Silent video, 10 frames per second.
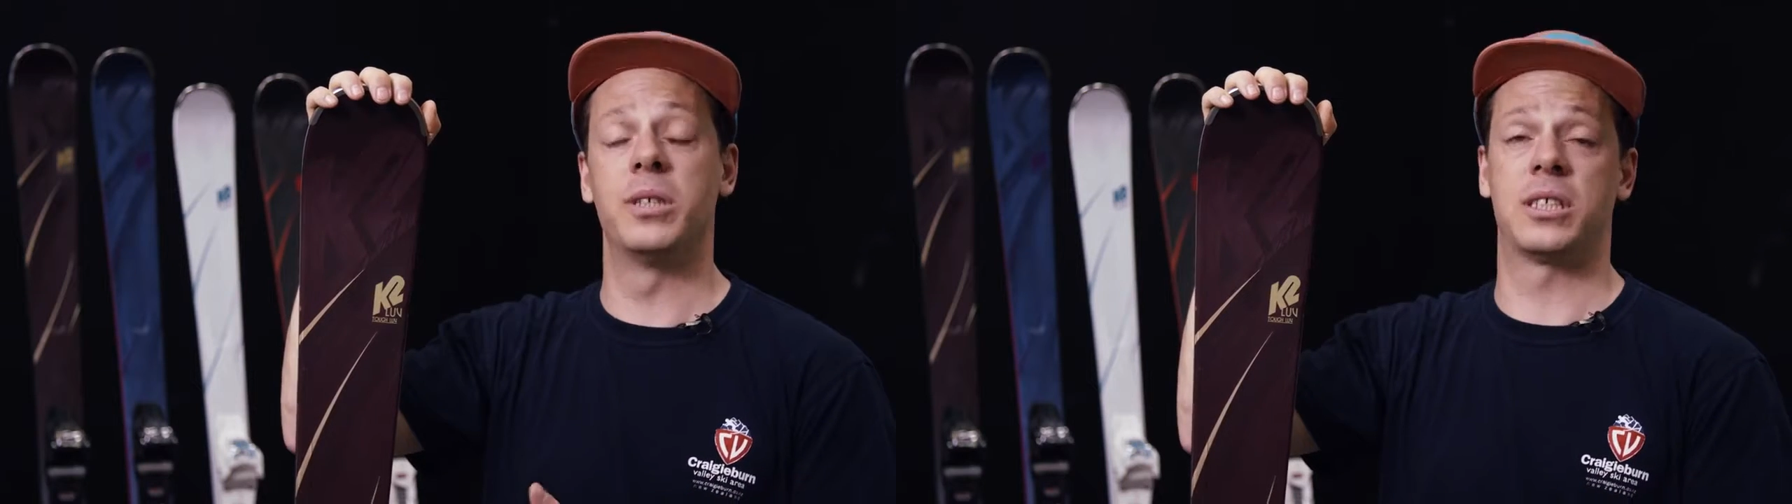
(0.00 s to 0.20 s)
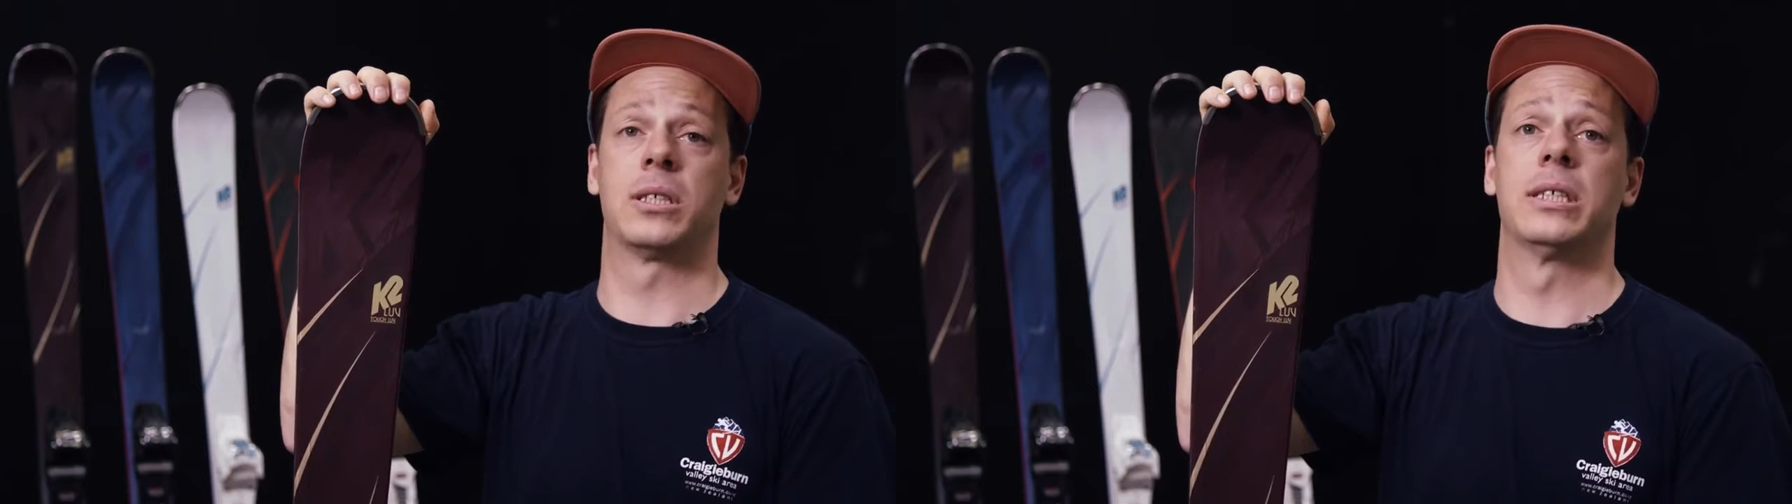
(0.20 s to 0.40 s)

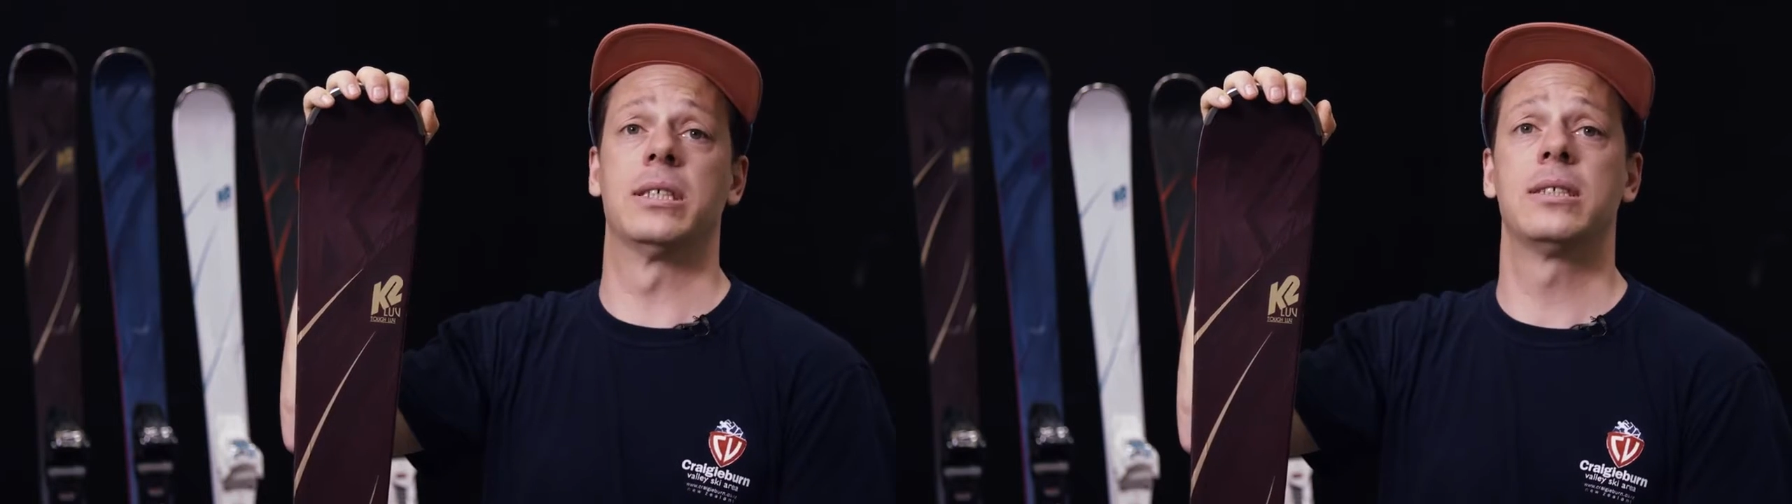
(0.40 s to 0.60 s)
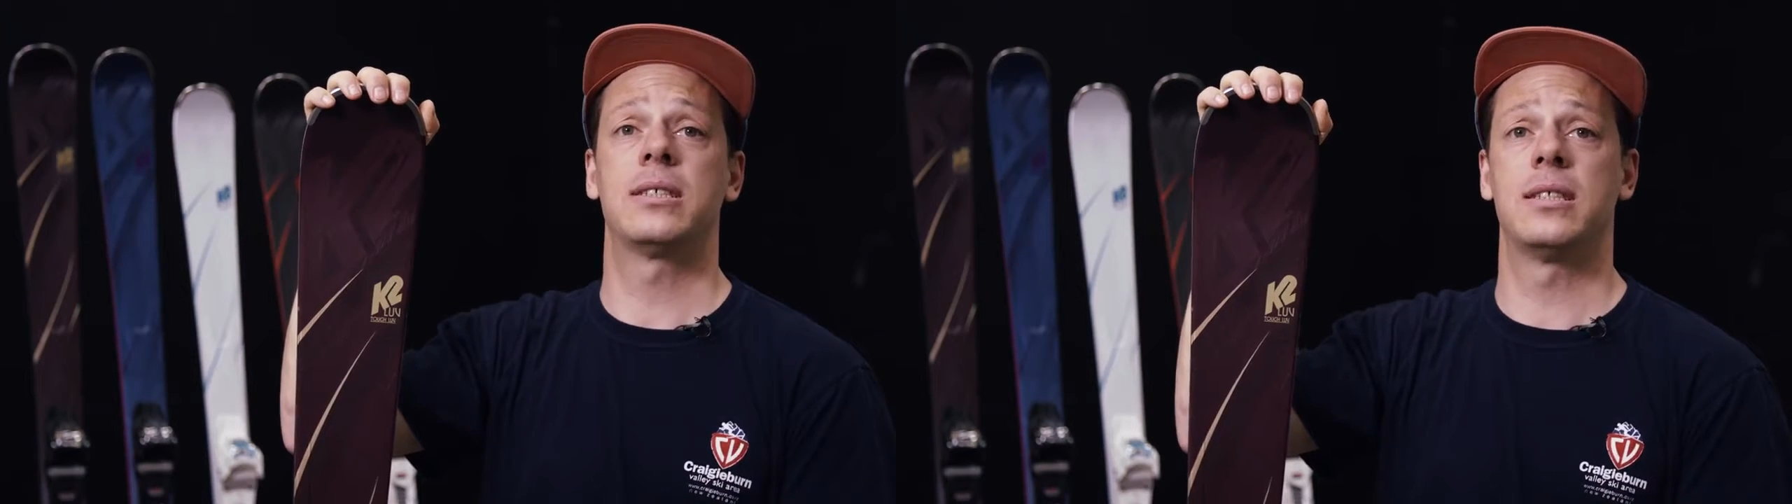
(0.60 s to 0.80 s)

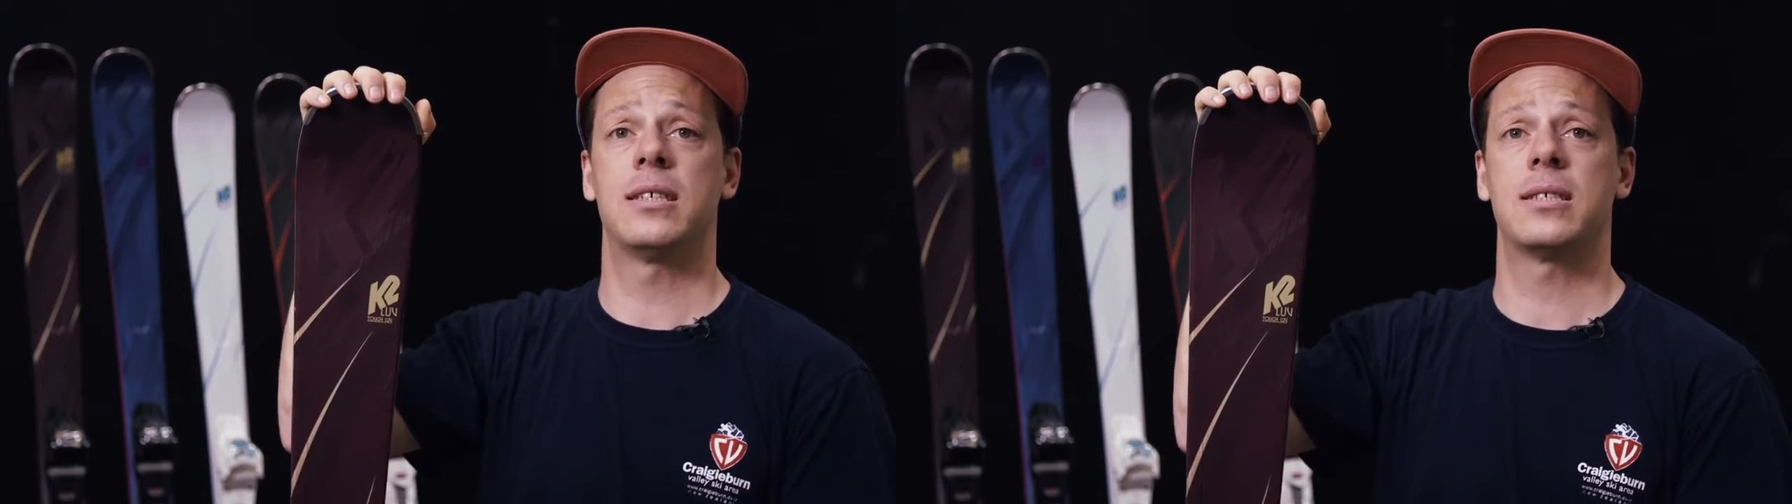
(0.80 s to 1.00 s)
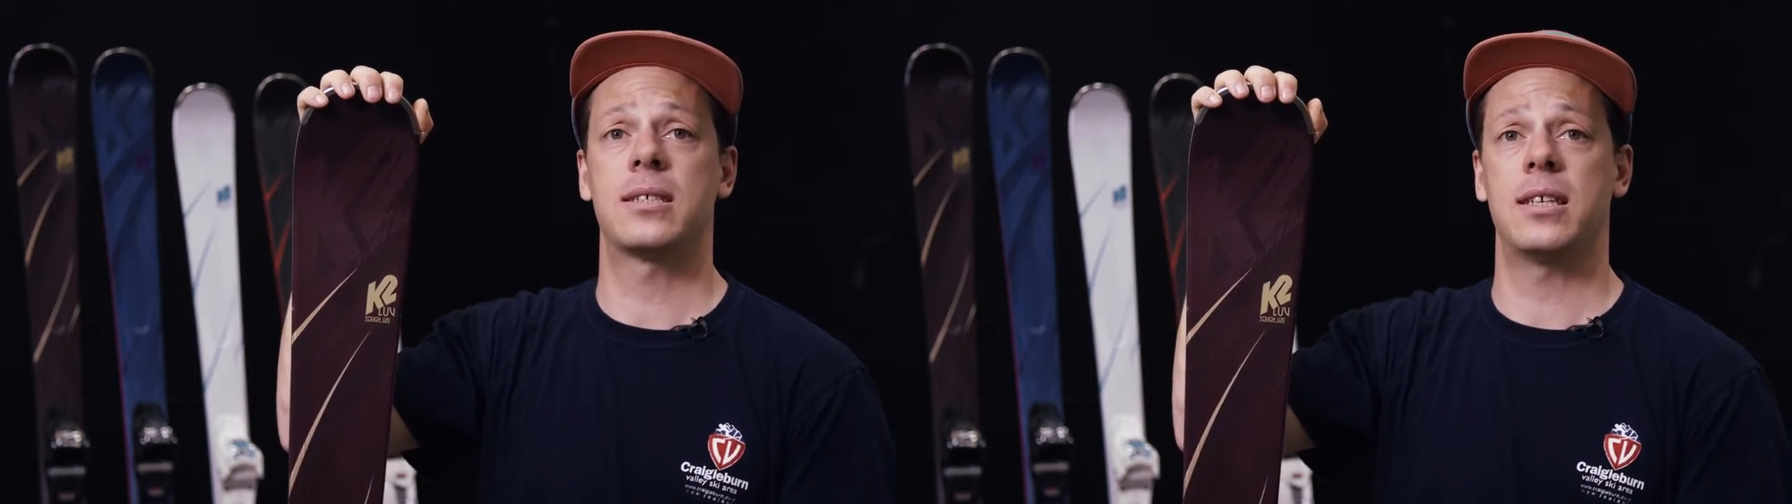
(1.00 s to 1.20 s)
material to
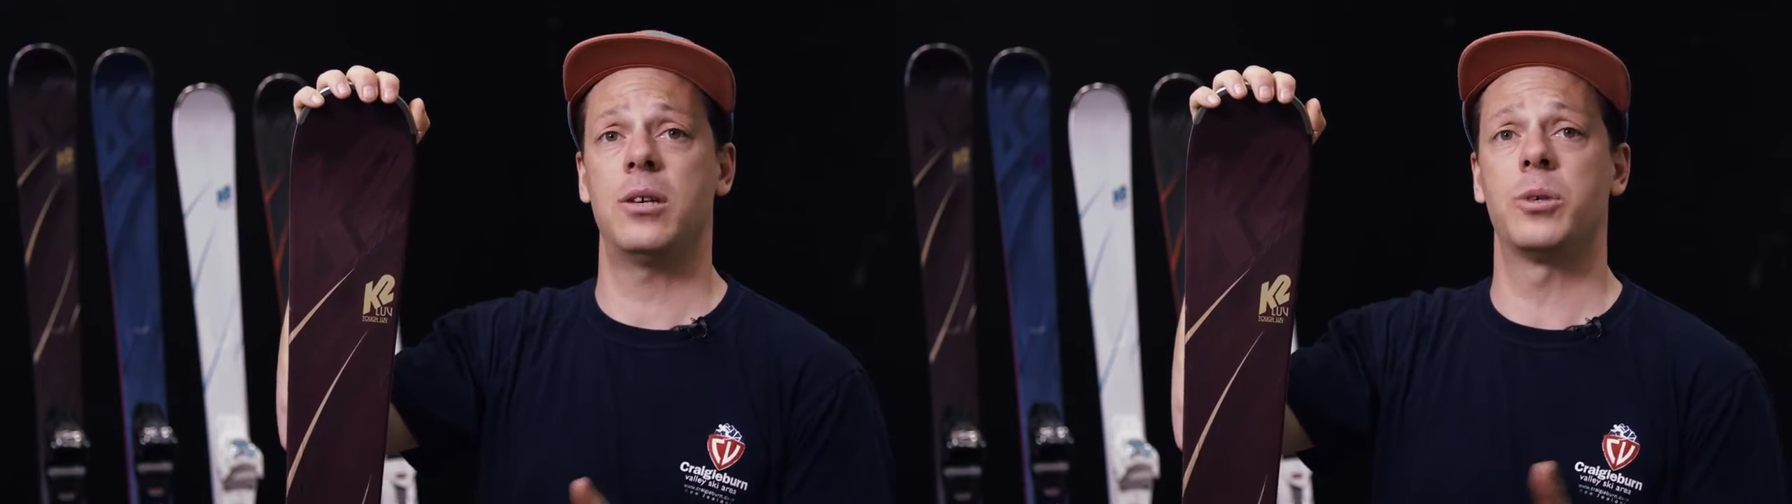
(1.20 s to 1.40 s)
this ski,